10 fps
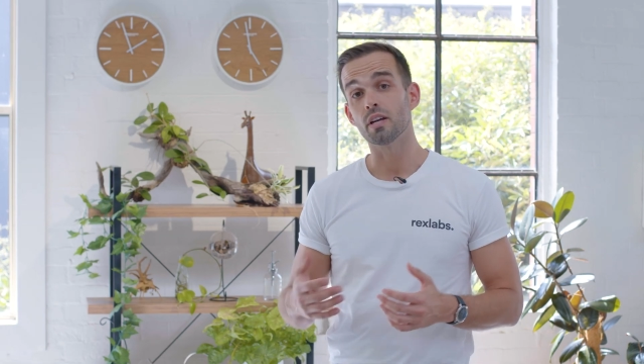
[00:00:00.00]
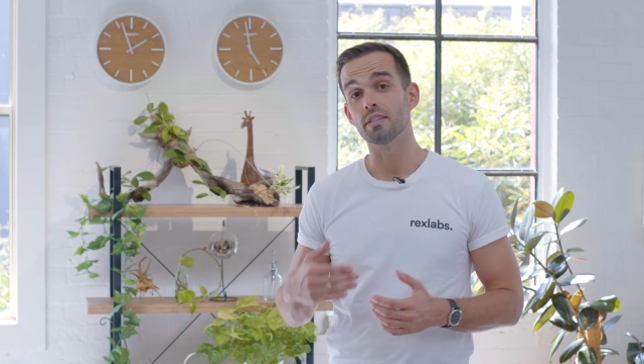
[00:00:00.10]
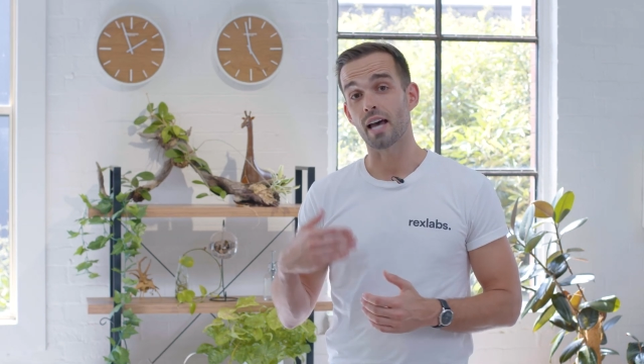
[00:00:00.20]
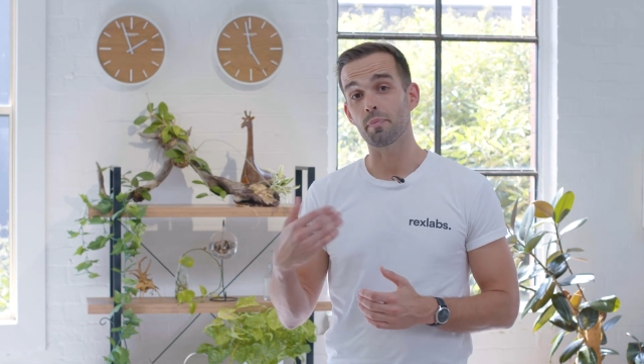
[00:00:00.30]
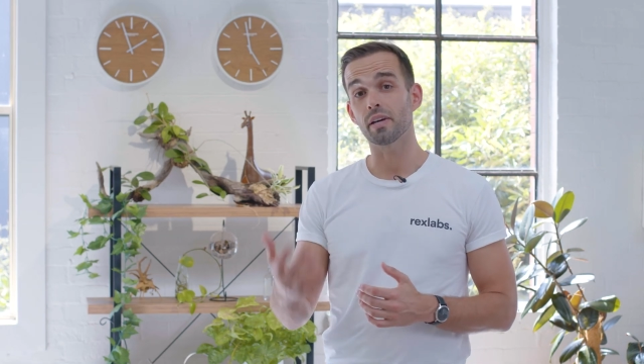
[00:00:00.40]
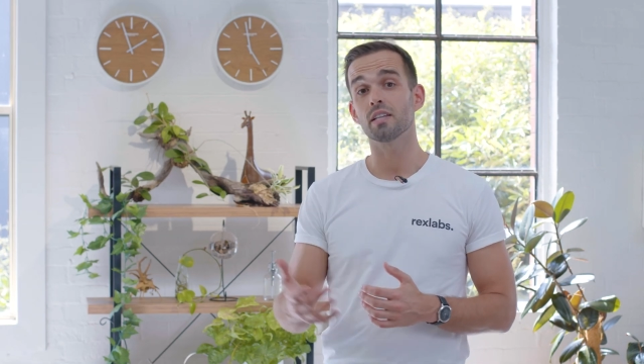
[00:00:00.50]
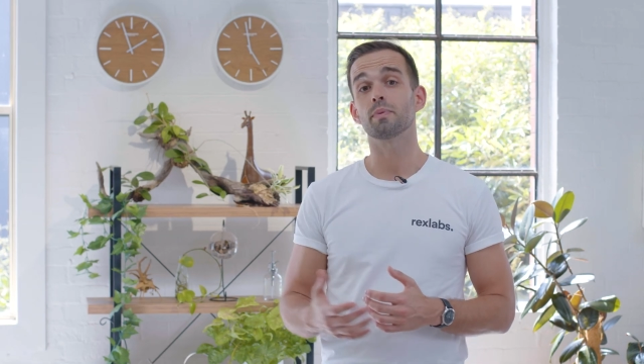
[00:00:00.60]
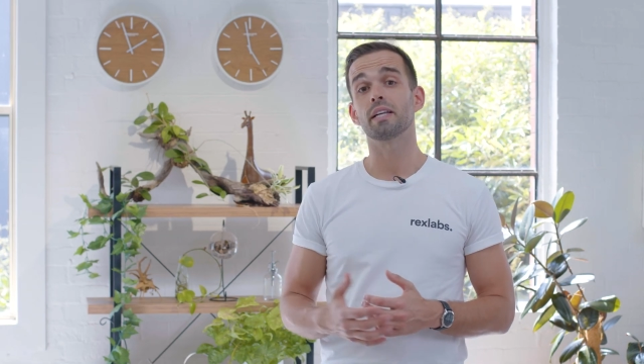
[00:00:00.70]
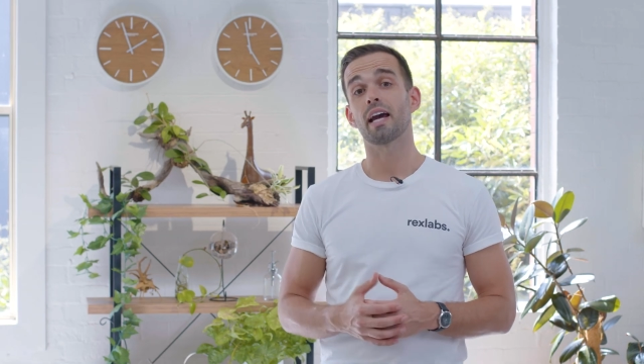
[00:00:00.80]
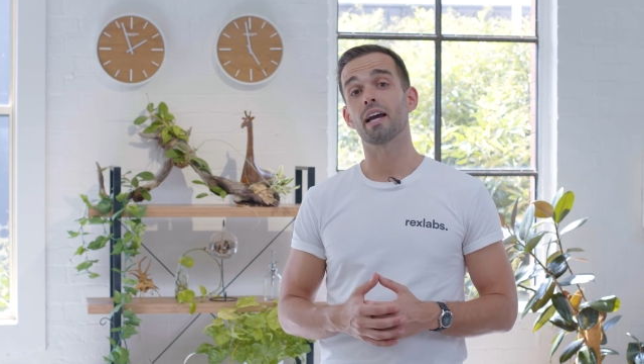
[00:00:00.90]
Zapier has
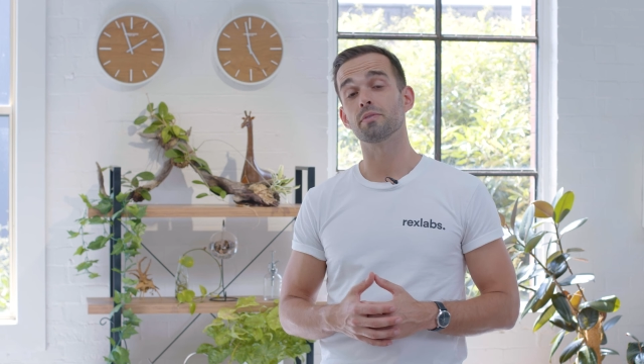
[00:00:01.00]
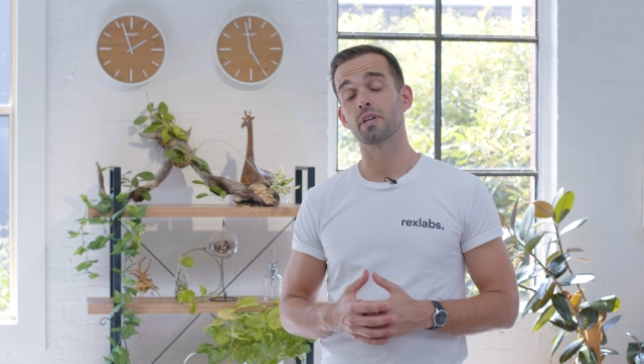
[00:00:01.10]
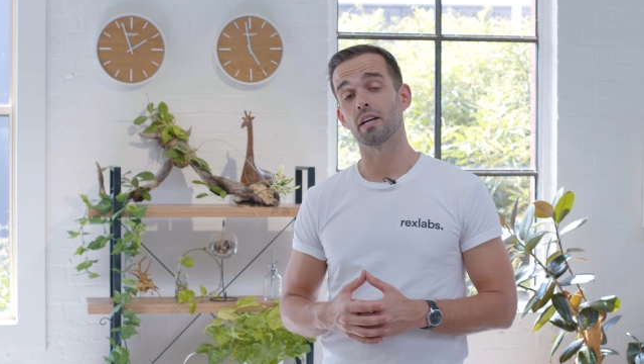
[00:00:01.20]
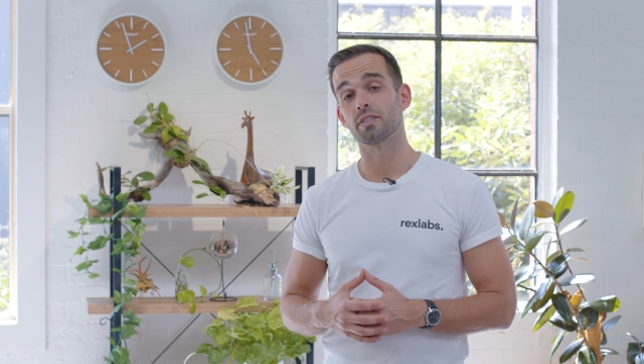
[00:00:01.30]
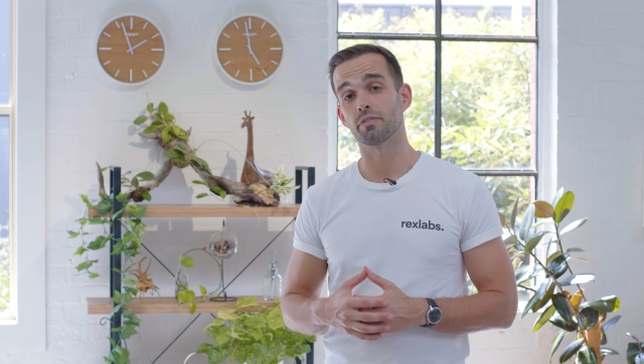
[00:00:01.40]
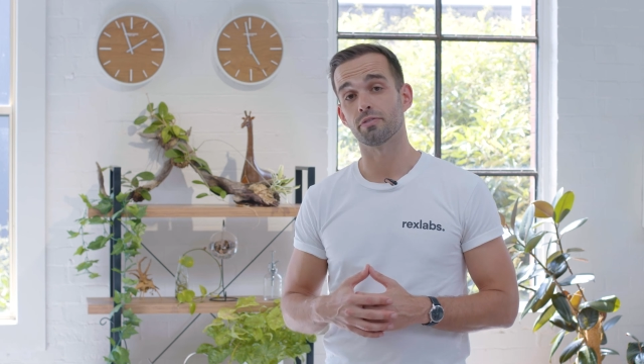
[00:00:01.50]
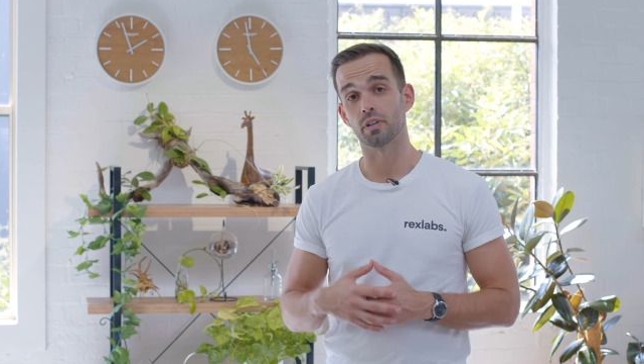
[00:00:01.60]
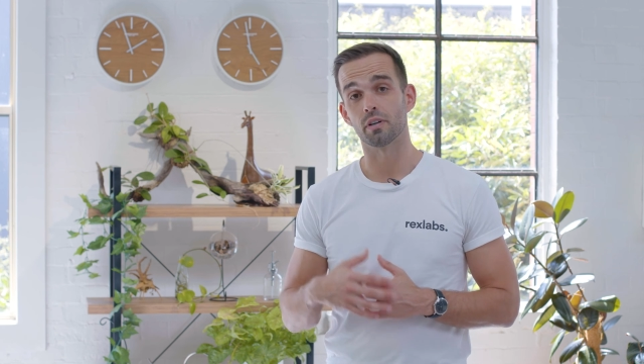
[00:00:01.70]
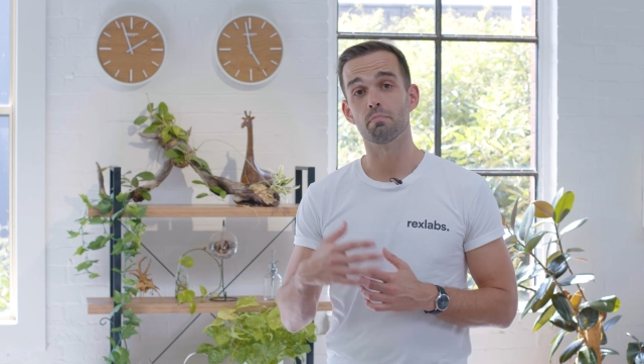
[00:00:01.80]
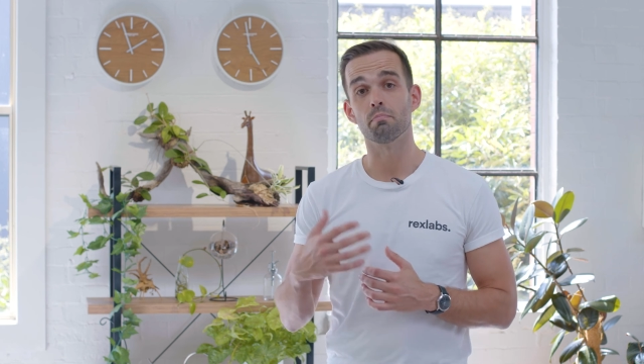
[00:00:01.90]
been a game changer
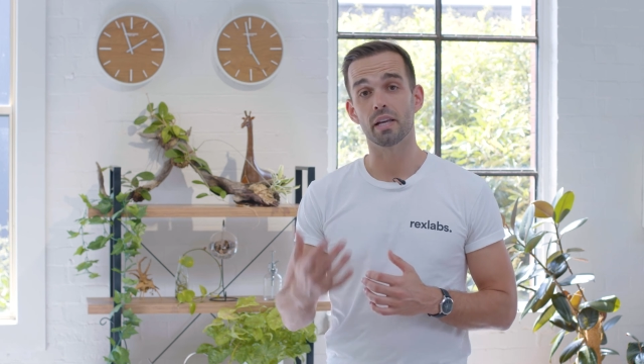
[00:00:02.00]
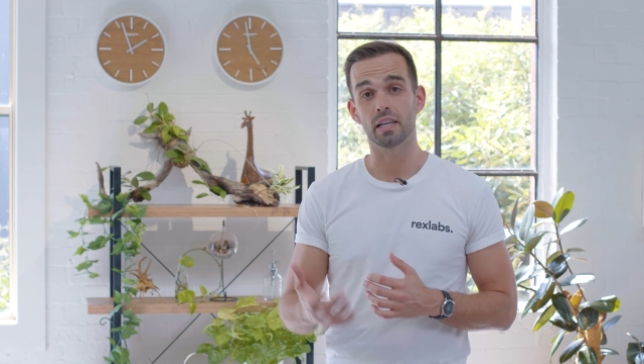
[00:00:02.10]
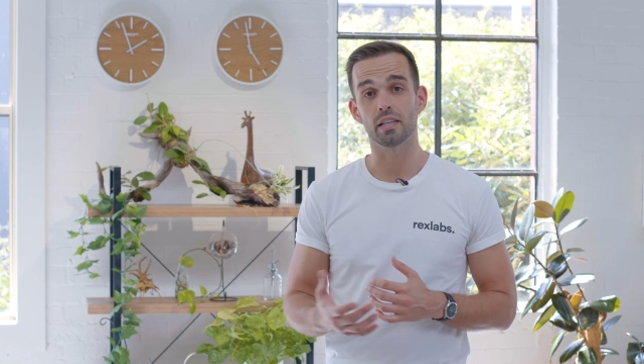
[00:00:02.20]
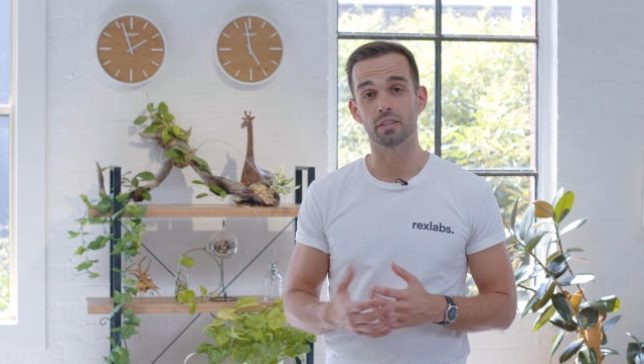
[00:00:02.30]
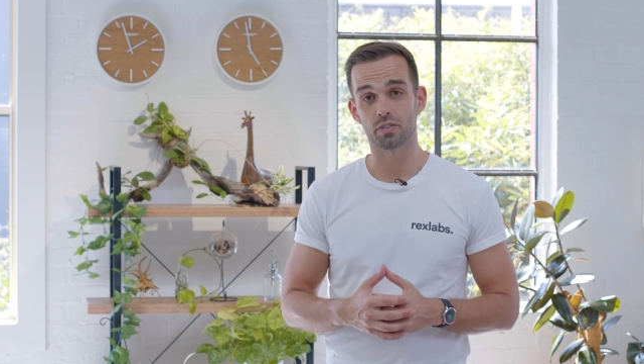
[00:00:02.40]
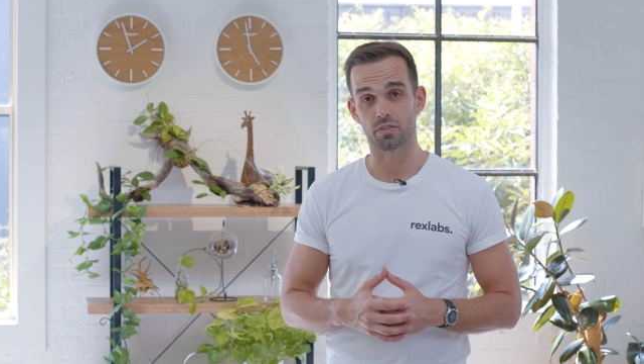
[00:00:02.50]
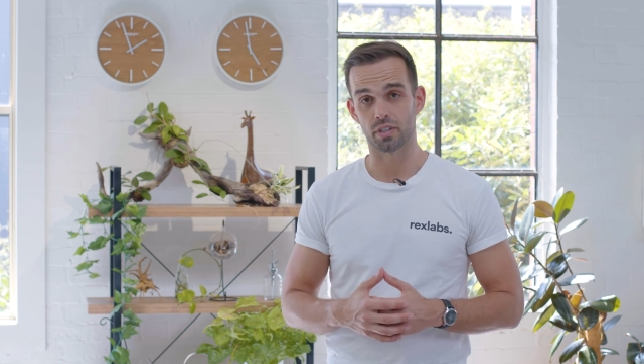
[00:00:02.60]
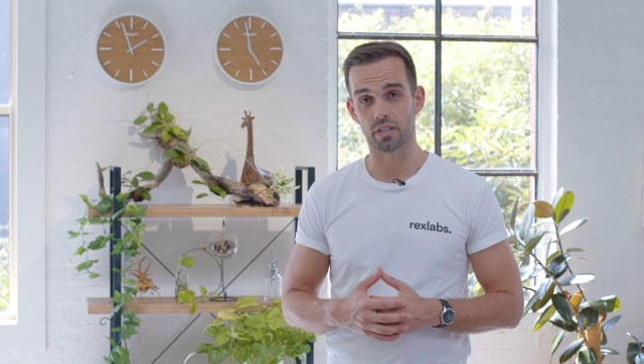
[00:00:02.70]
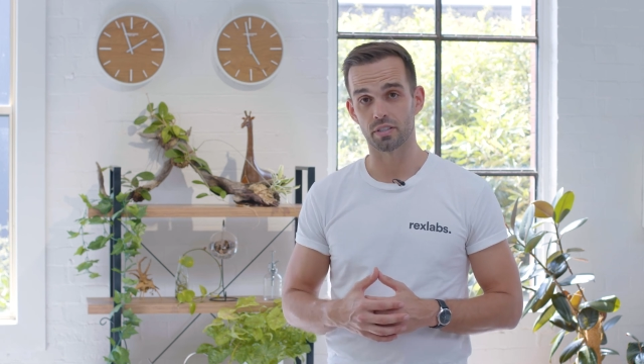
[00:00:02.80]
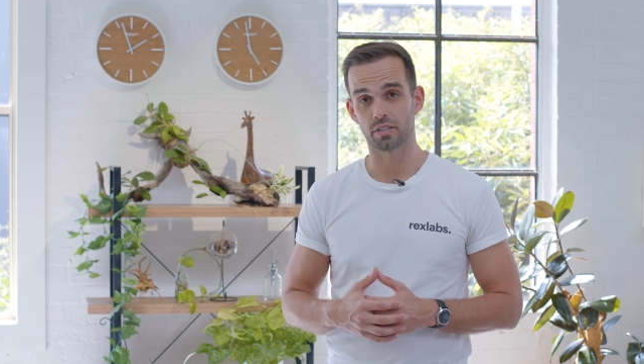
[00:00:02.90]
for many
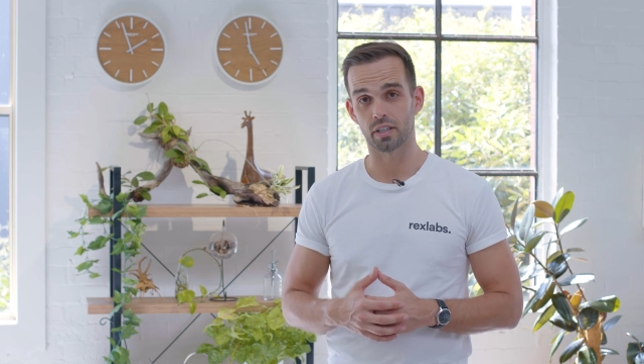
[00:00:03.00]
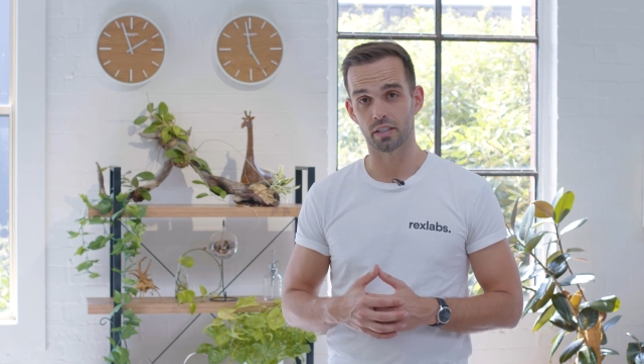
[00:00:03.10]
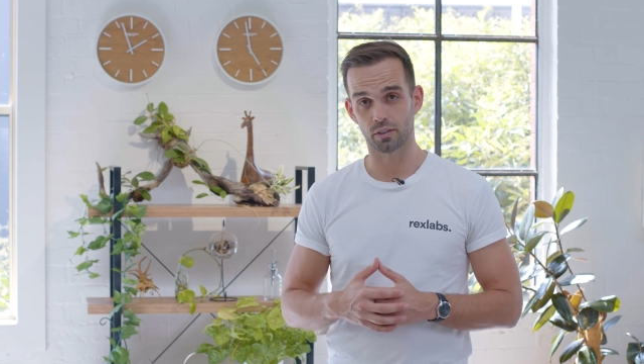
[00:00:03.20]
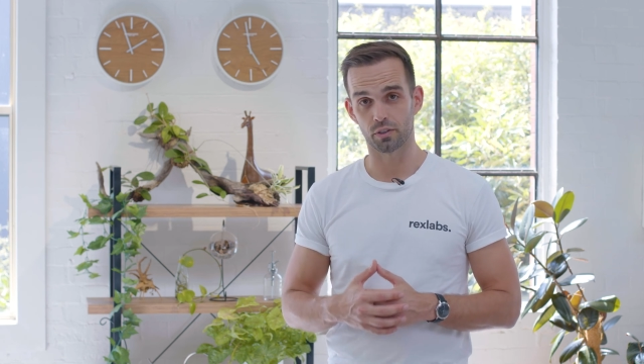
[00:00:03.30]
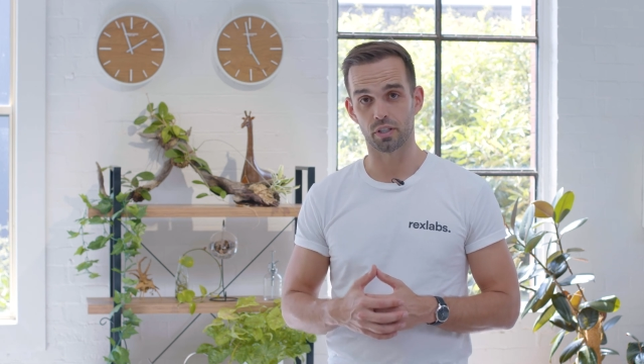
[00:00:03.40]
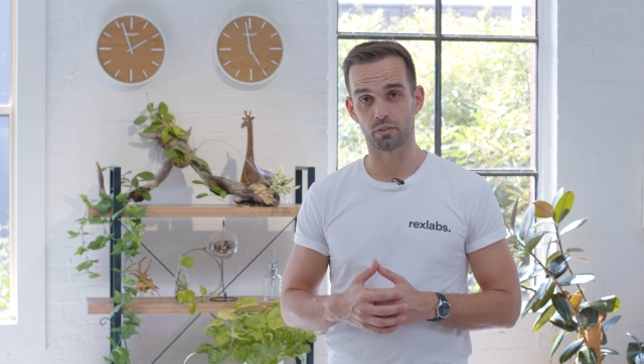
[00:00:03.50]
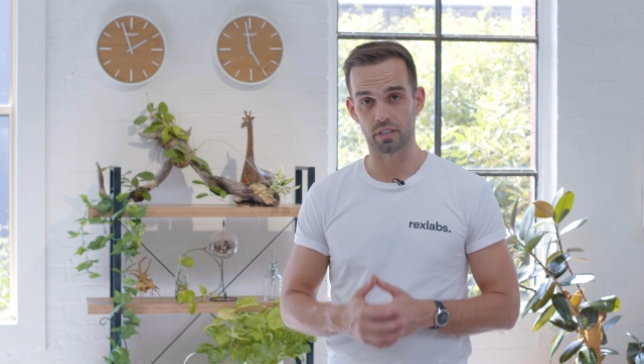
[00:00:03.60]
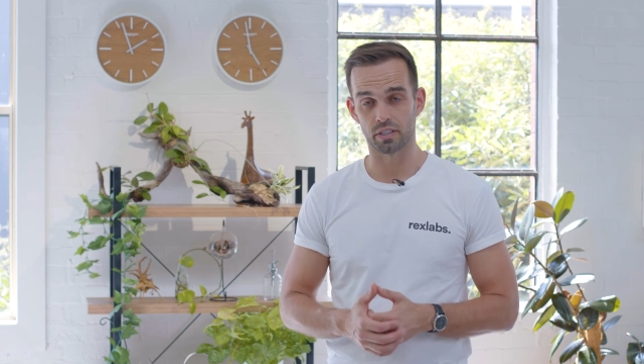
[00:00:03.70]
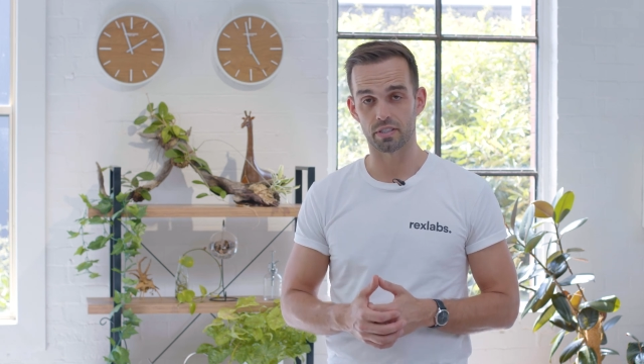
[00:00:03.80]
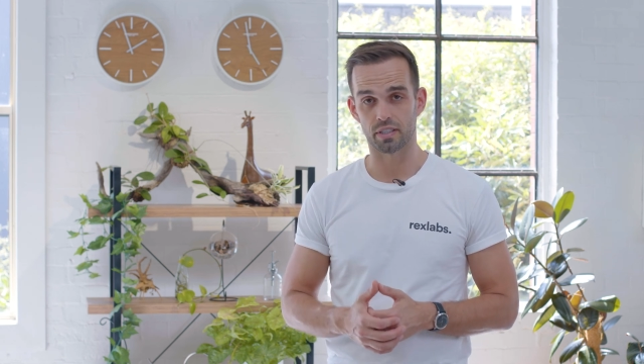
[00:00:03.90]
industries, including
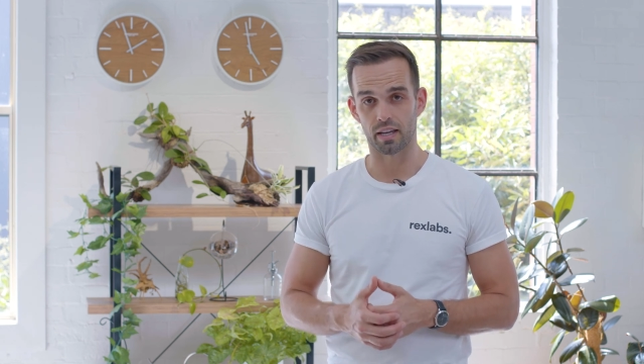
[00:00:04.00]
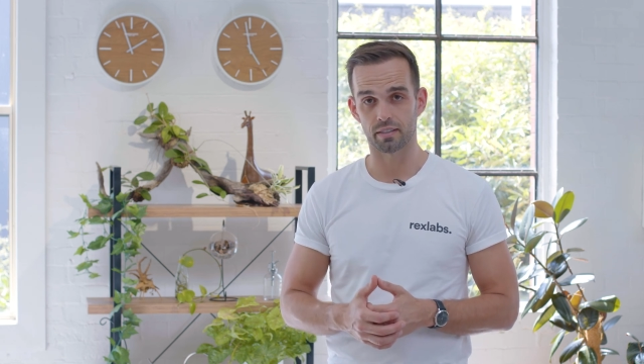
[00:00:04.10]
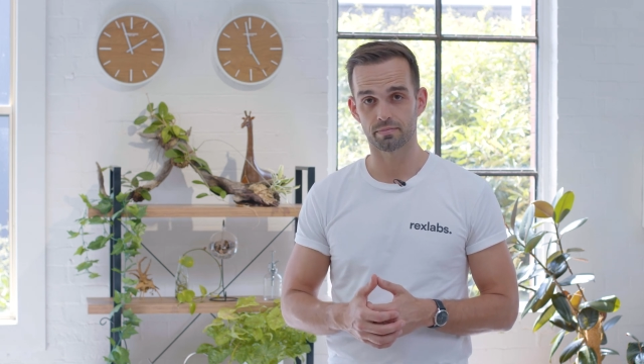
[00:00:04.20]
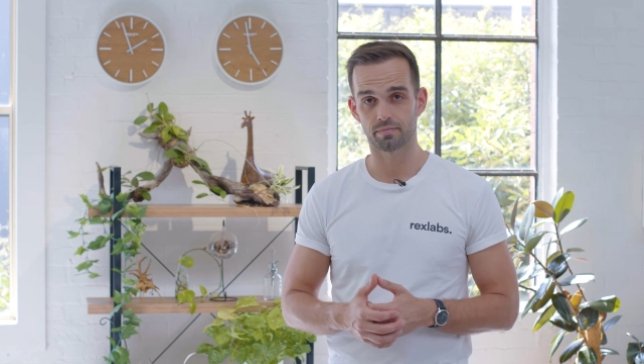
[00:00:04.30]
real estate.